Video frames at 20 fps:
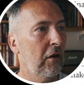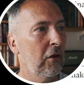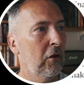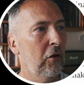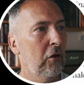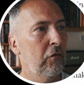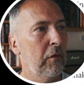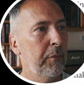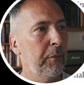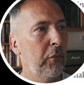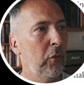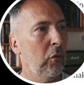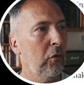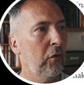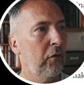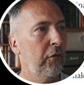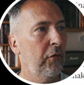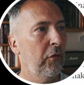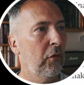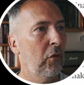good report
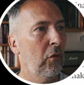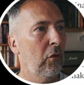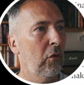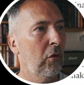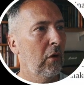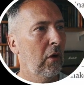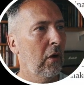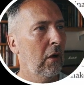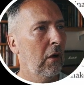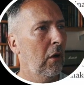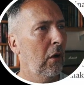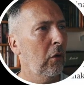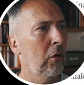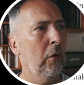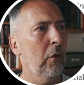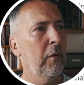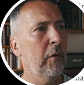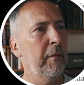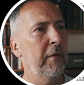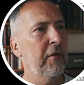for. Oh no,
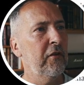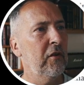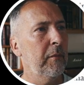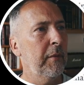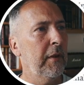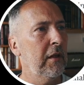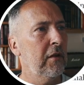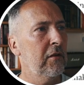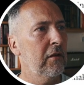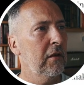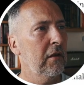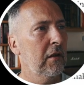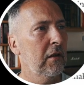we missed a bit.